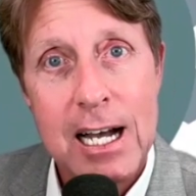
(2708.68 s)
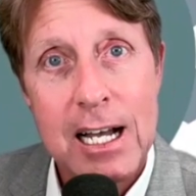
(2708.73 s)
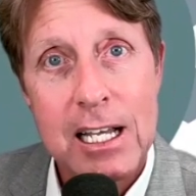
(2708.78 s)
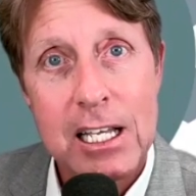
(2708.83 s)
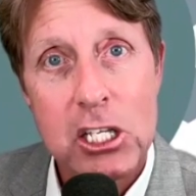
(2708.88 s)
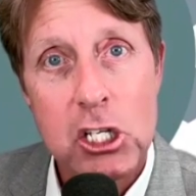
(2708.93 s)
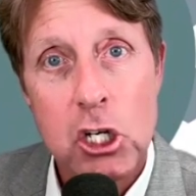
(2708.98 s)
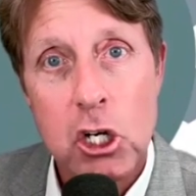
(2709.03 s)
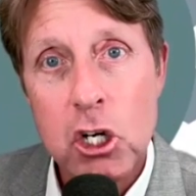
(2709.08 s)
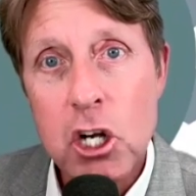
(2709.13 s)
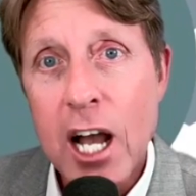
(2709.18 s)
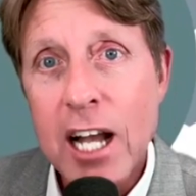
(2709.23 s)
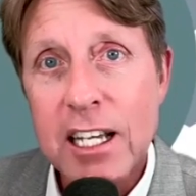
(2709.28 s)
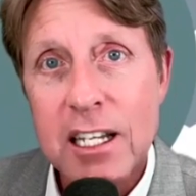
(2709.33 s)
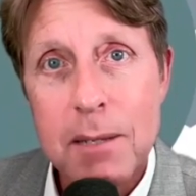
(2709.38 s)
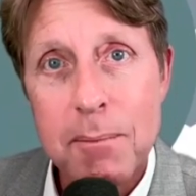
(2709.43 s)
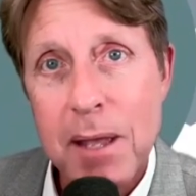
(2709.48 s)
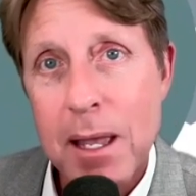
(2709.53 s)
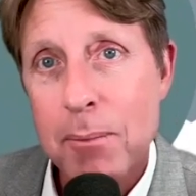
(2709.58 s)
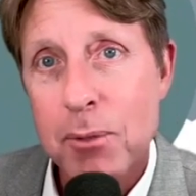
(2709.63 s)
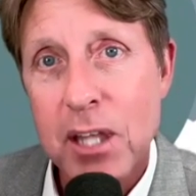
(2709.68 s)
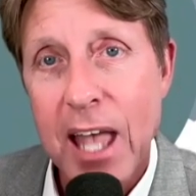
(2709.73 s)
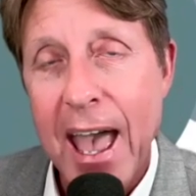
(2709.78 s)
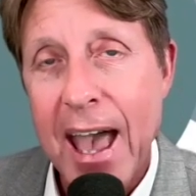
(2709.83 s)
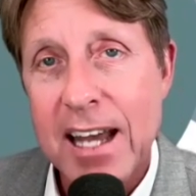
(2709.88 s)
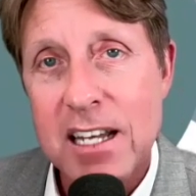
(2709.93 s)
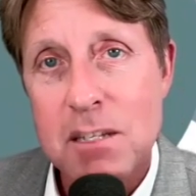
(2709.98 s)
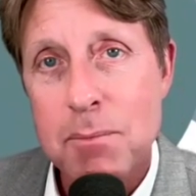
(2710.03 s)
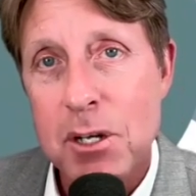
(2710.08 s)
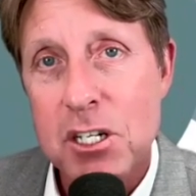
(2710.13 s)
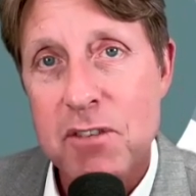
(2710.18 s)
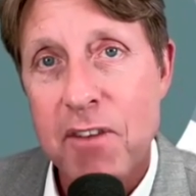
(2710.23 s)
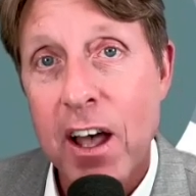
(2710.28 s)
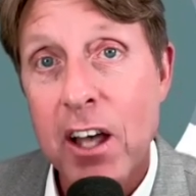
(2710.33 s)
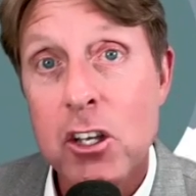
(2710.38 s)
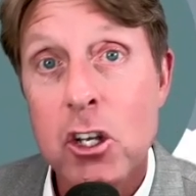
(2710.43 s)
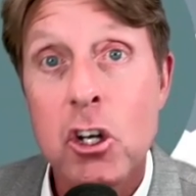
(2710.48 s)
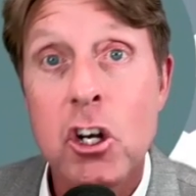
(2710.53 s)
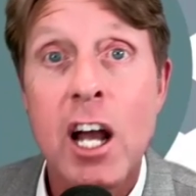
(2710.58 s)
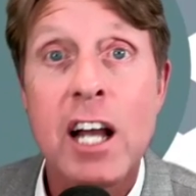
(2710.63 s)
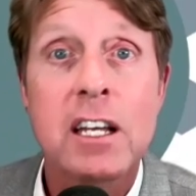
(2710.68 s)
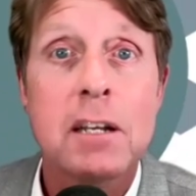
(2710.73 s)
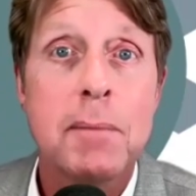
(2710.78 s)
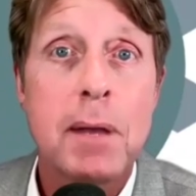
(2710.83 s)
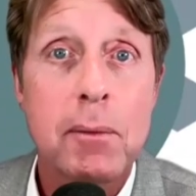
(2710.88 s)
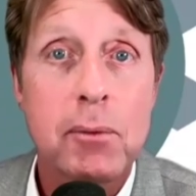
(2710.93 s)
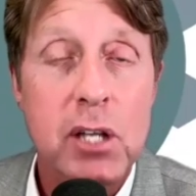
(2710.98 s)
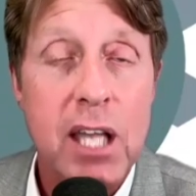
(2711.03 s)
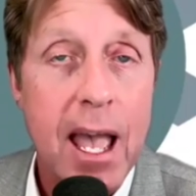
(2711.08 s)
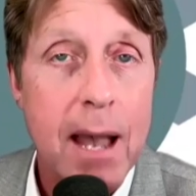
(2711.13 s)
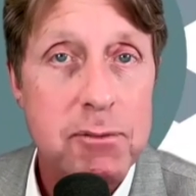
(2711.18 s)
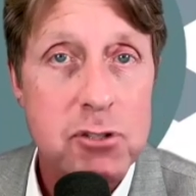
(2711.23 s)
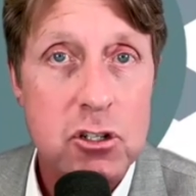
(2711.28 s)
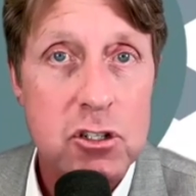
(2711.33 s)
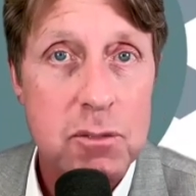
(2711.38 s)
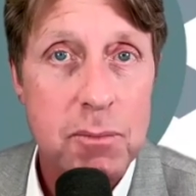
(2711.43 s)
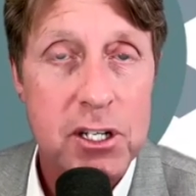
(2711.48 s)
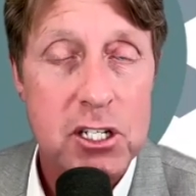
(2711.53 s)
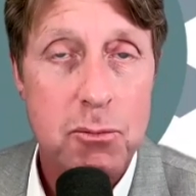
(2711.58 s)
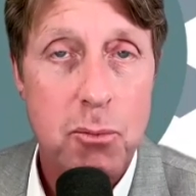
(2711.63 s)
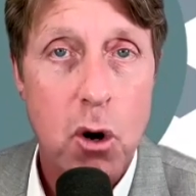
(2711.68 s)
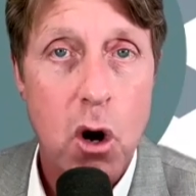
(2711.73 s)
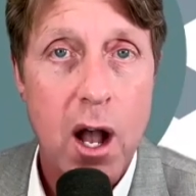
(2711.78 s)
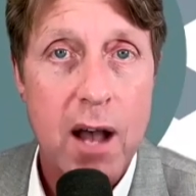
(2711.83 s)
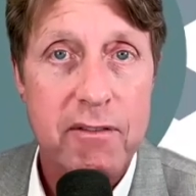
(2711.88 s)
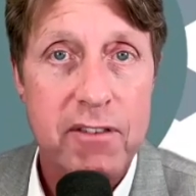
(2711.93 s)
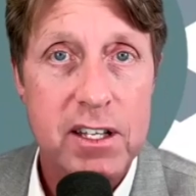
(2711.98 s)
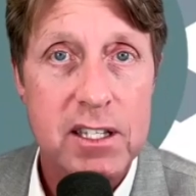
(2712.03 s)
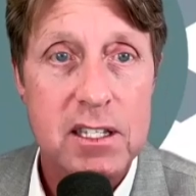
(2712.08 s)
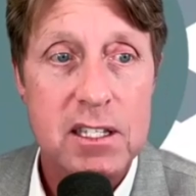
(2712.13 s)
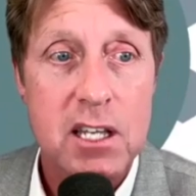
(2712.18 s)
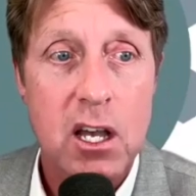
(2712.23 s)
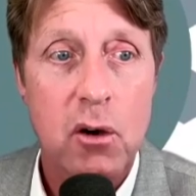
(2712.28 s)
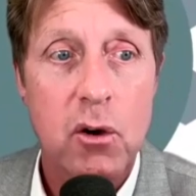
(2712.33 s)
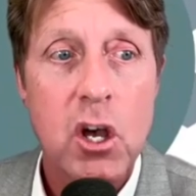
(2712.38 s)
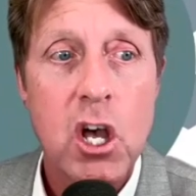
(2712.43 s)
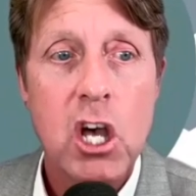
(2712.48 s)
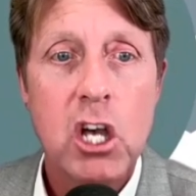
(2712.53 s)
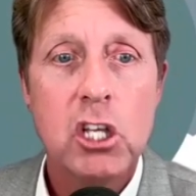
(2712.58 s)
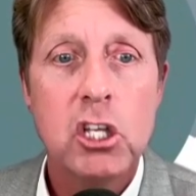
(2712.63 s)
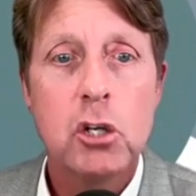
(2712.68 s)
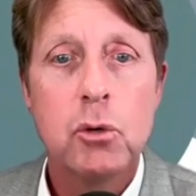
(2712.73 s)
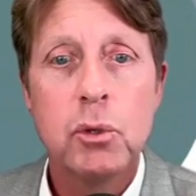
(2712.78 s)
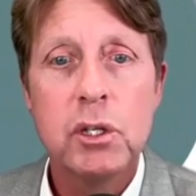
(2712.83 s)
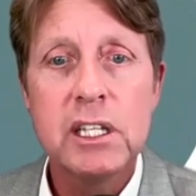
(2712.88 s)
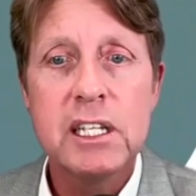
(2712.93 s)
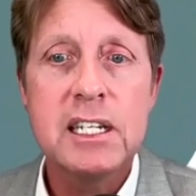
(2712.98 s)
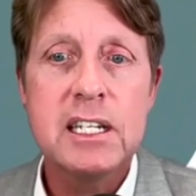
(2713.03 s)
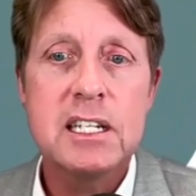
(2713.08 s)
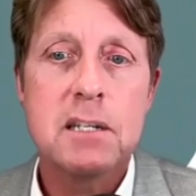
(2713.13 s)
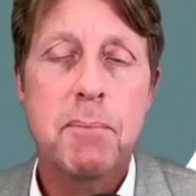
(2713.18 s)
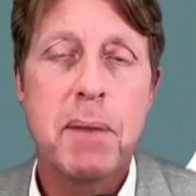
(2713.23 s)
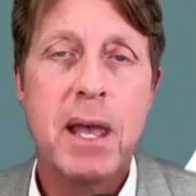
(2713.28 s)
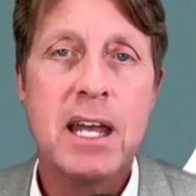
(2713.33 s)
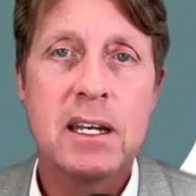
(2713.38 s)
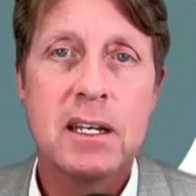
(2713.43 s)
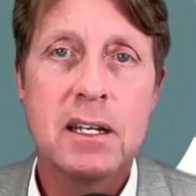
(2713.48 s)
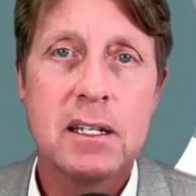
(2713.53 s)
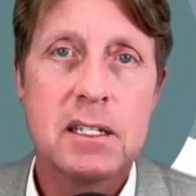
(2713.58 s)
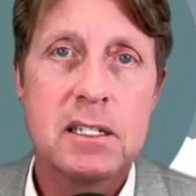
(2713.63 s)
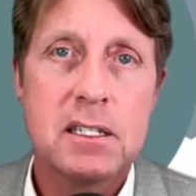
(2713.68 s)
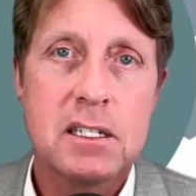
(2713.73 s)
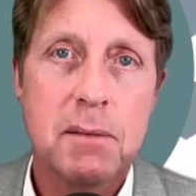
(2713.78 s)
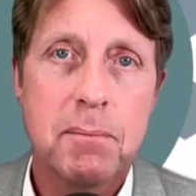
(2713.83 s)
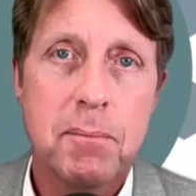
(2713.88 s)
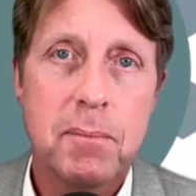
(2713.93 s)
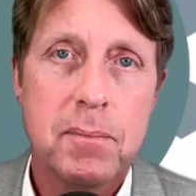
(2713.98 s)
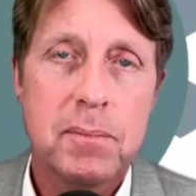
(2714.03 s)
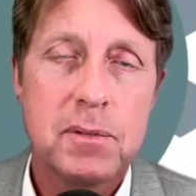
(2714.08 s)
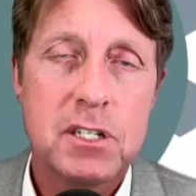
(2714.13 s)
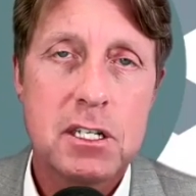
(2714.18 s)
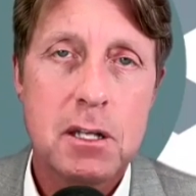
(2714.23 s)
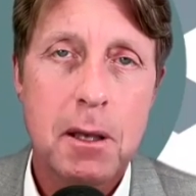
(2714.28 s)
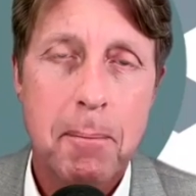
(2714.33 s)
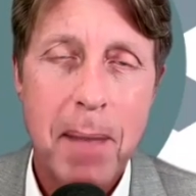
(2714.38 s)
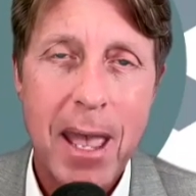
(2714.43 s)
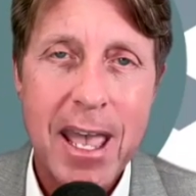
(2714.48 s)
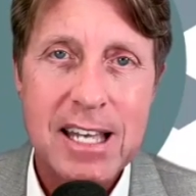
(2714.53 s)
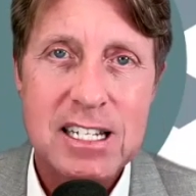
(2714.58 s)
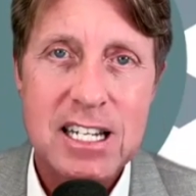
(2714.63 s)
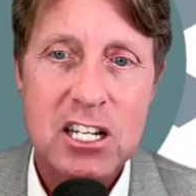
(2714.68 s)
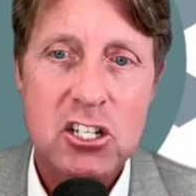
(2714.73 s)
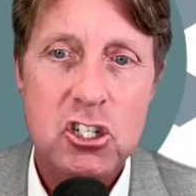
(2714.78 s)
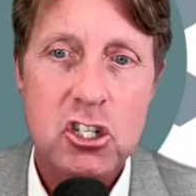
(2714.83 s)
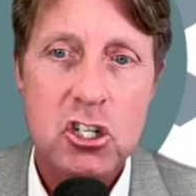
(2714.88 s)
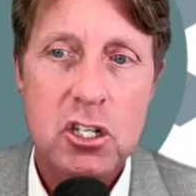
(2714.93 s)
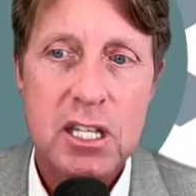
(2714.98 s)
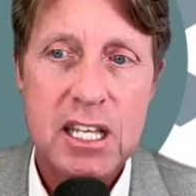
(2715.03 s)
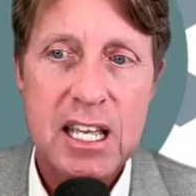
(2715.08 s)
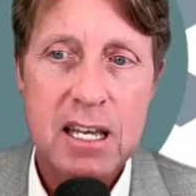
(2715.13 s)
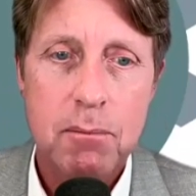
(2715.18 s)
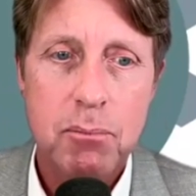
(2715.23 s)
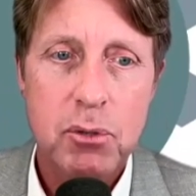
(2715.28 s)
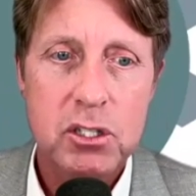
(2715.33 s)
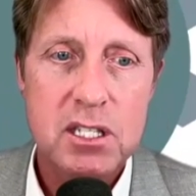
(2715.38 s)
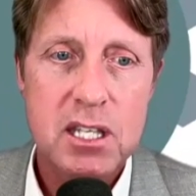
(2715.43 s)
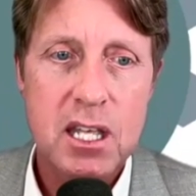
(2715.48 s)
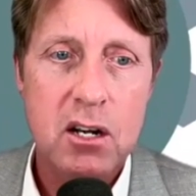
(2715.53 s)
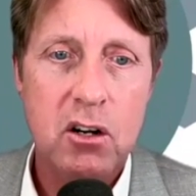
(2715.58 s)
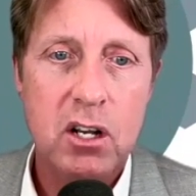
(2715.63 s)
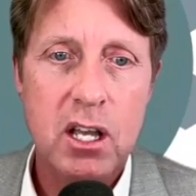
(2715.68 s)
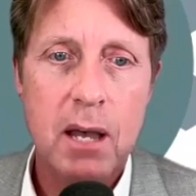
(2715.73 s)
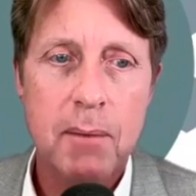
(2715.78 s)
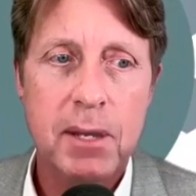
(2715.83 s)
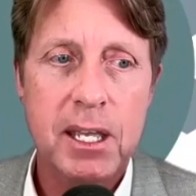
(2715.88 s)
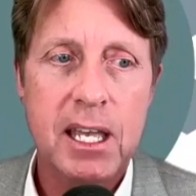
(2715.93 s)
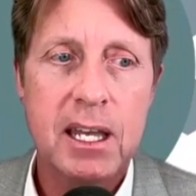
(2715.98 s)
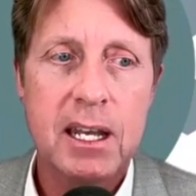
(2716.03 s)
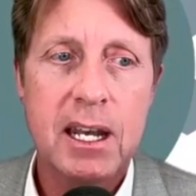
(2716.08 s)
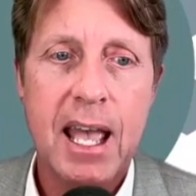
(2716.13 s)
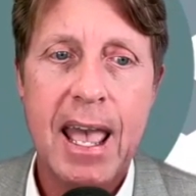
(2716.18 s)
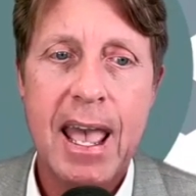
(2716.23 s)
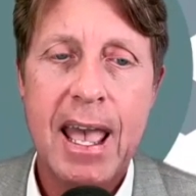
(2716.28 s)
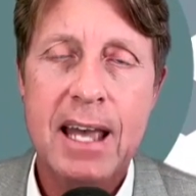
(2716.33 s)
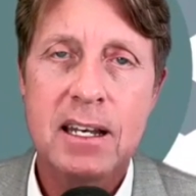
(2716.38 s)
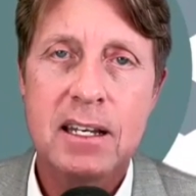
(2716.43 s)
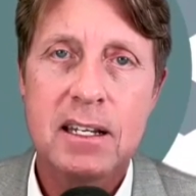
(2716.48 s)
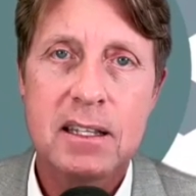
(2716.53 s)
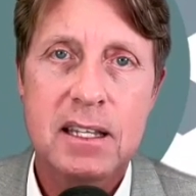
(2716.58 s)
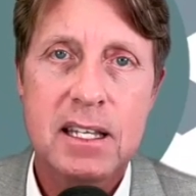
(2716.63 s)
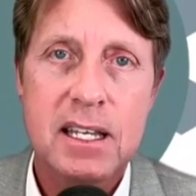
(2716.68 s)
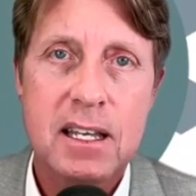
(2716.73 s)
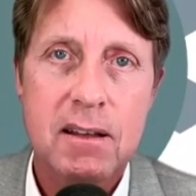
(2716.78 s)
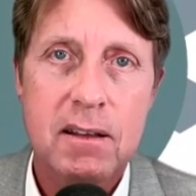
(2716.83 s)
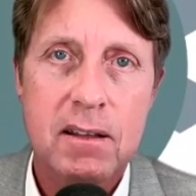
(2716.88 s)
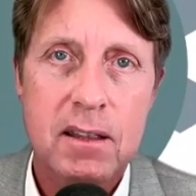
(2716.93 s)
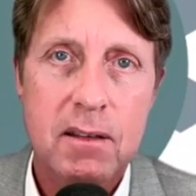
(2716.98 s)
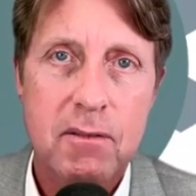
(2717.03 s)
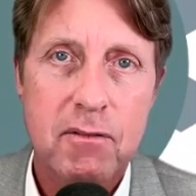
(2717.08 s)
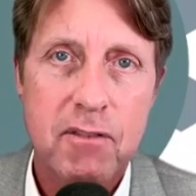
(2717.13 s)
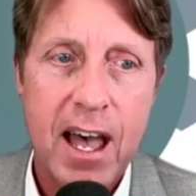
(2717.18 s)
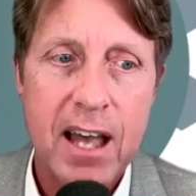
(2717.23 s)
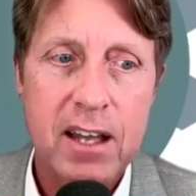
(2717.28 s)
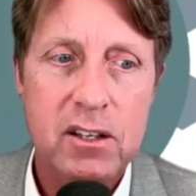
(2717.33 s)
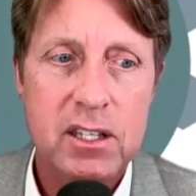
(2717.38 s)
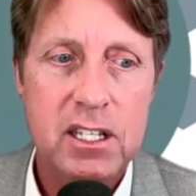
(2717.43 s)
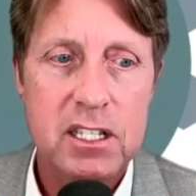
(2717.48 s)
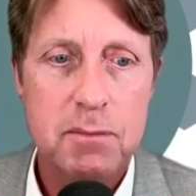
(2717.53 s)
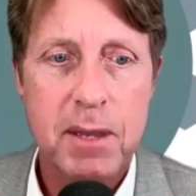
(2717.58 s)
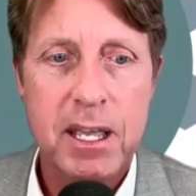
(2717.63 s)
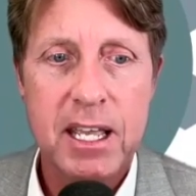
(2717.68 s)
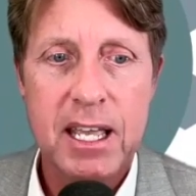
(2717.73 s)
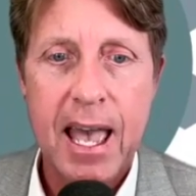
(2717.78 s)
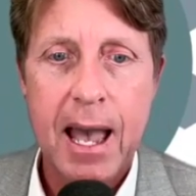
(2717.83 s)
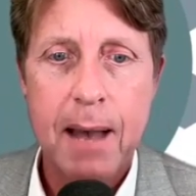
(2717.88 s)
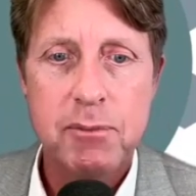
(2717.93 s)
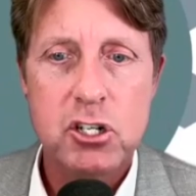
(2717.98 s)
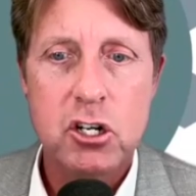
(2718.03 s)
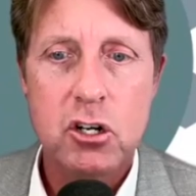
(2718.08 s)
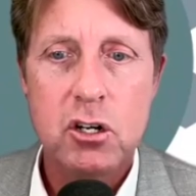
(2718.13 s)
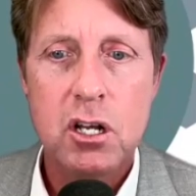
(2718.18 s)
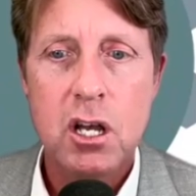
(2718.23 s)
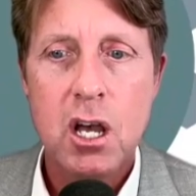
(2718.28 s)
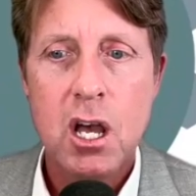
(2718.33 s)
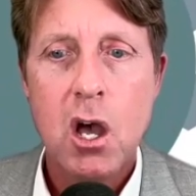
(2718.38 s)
You're not going to be able to add as much value. You're not going to be able to capture as much profit. So you really need to pay attention to the inputs that are coming in and the value that's being captured.